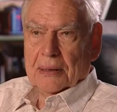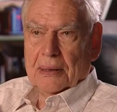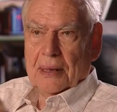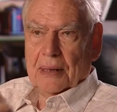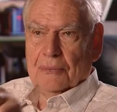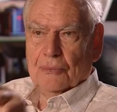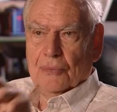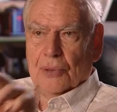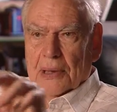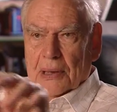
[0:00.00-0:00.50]

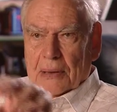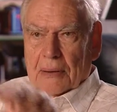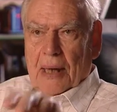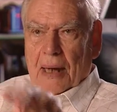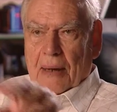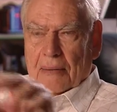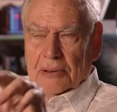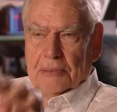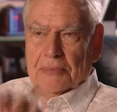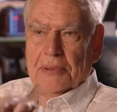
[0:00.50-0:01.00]
Can, will it
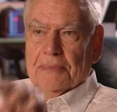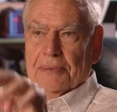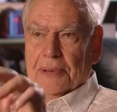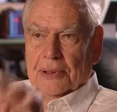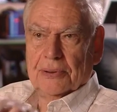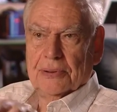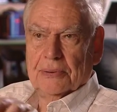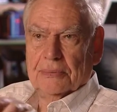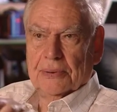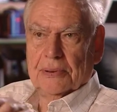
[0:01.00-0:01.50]
ever be
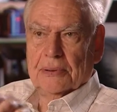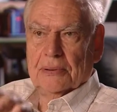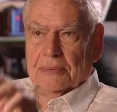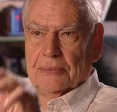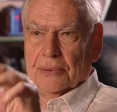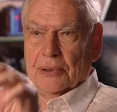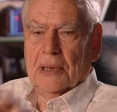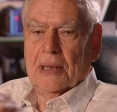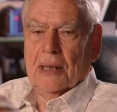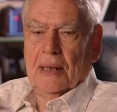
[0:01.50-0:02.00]

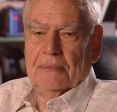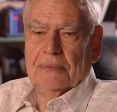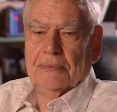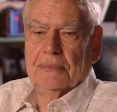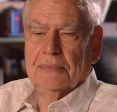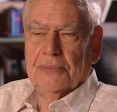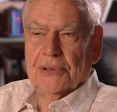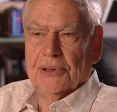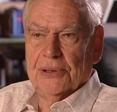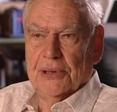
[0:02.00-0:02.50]
possible to
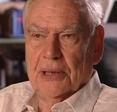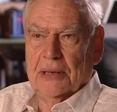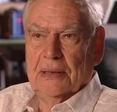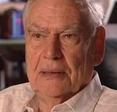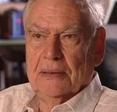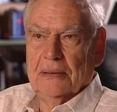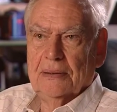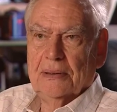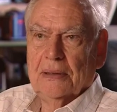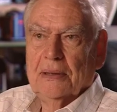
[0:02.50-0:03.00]
have
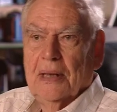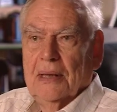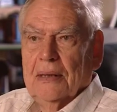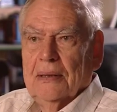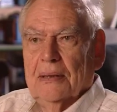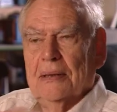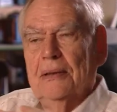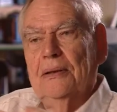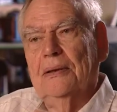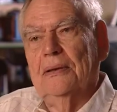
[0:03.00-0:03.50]
machines
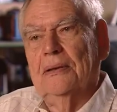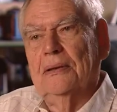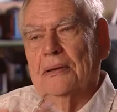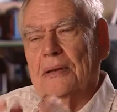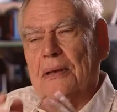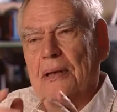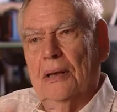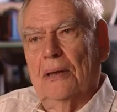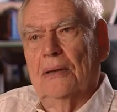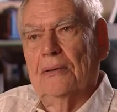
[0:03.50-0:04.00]
that you
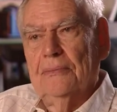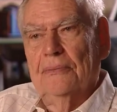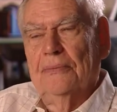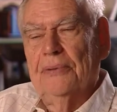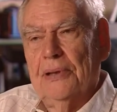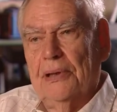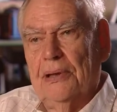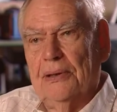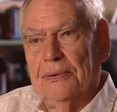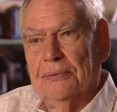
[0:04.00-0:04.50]
can
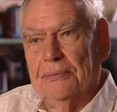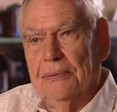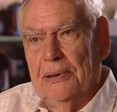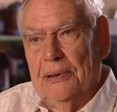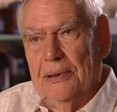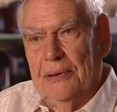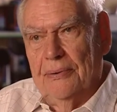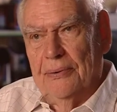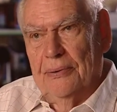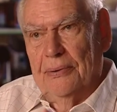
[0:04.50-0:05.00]
converse
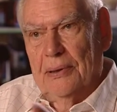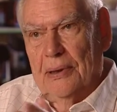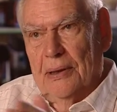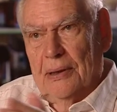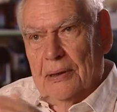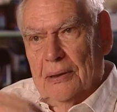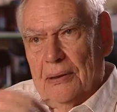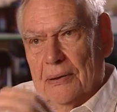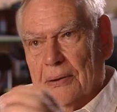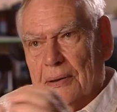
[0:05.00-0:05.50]
with,
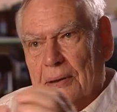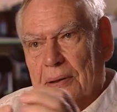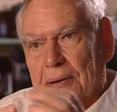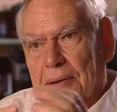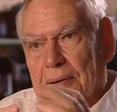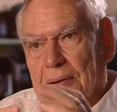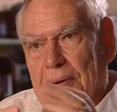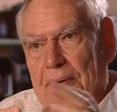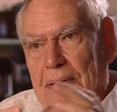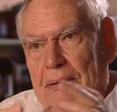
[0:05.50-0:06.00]
that
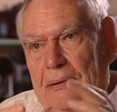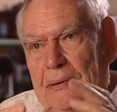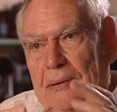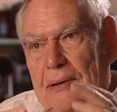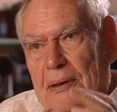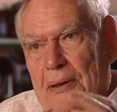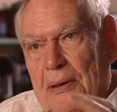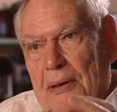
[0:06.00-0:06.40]
you can